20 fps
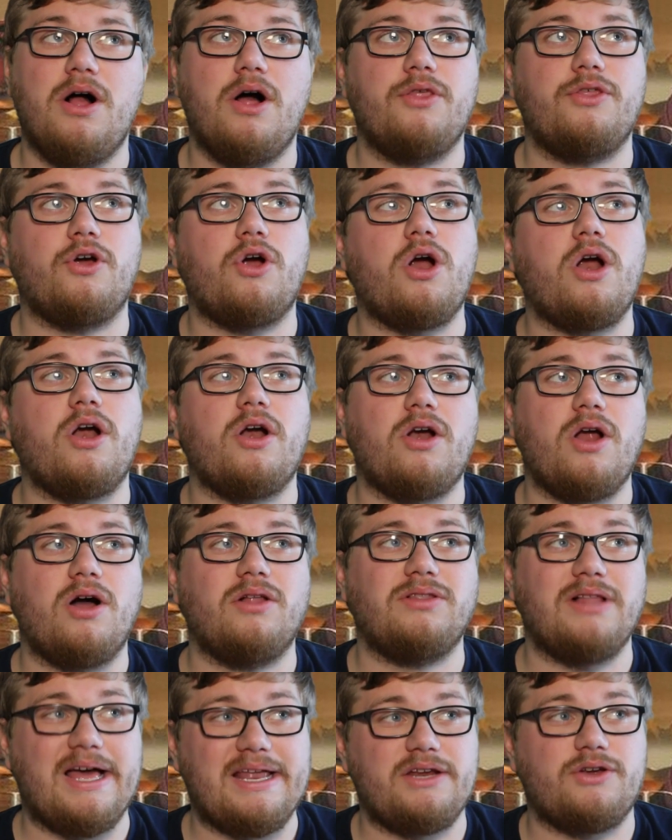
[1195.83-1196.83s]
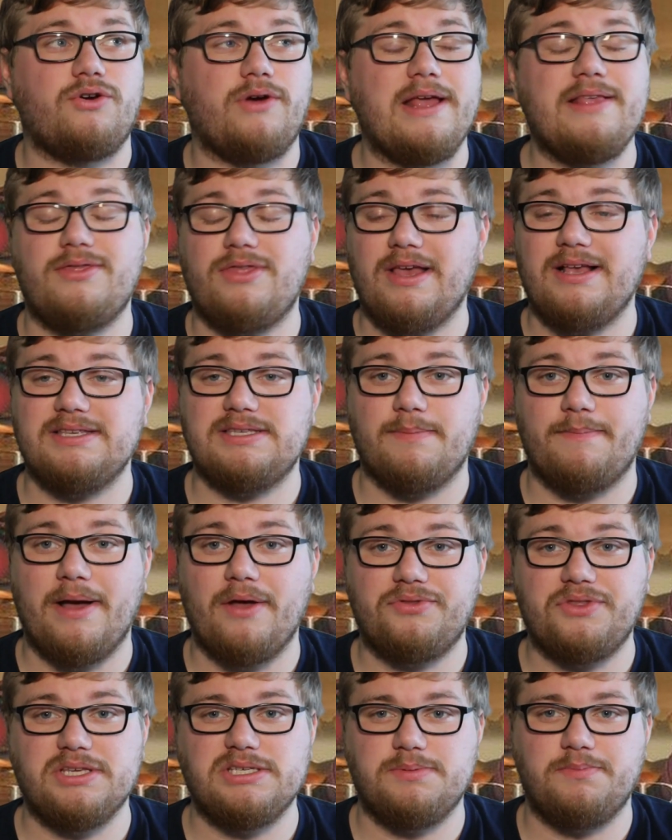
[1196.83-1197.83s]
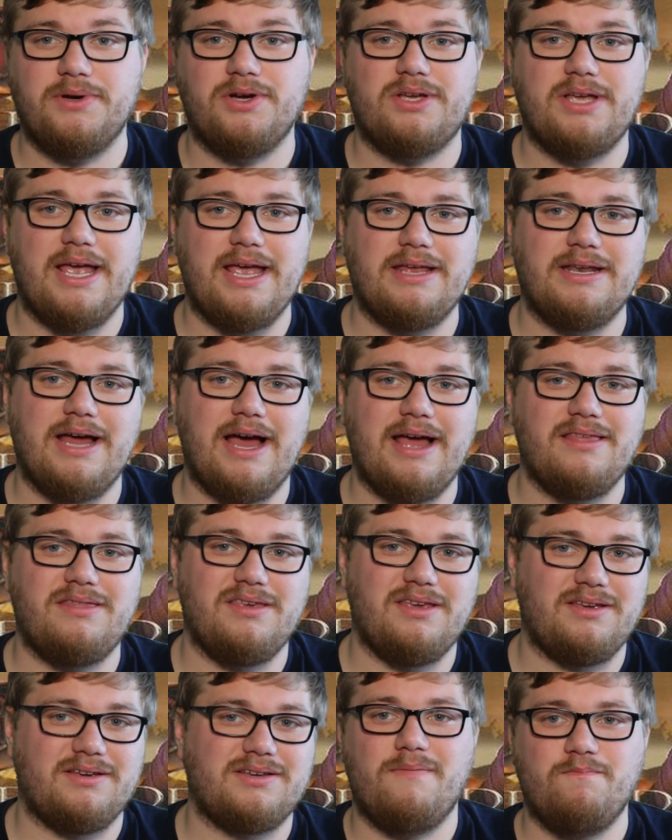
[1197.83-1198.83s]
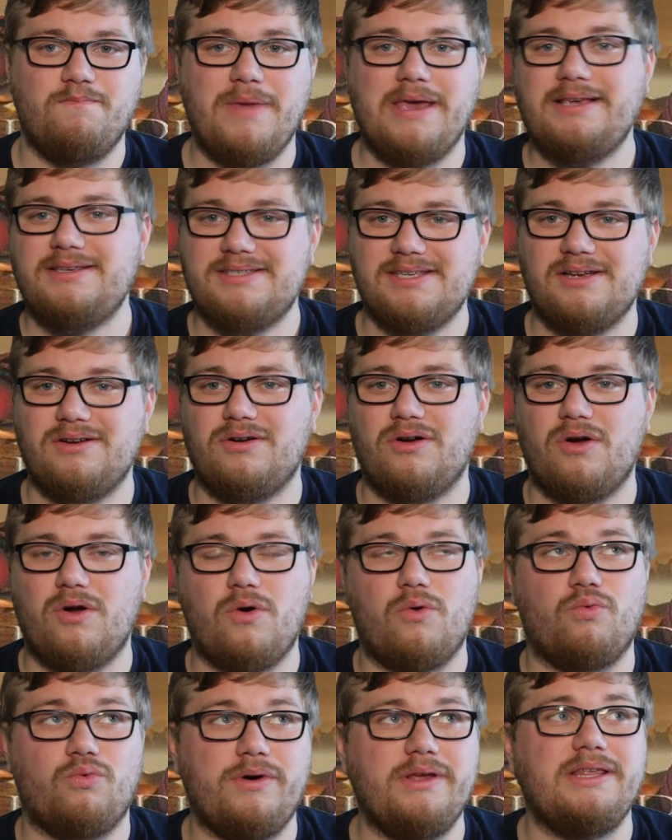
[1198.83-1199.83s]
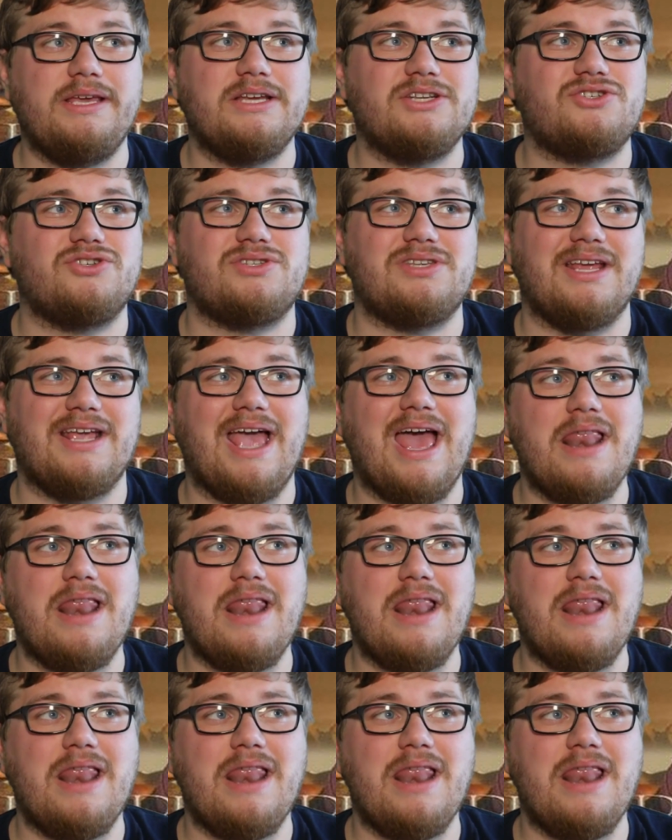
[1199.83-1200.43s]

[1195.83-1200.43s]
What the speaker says: There are a lot of great things about this book, and I think makes it really interesting.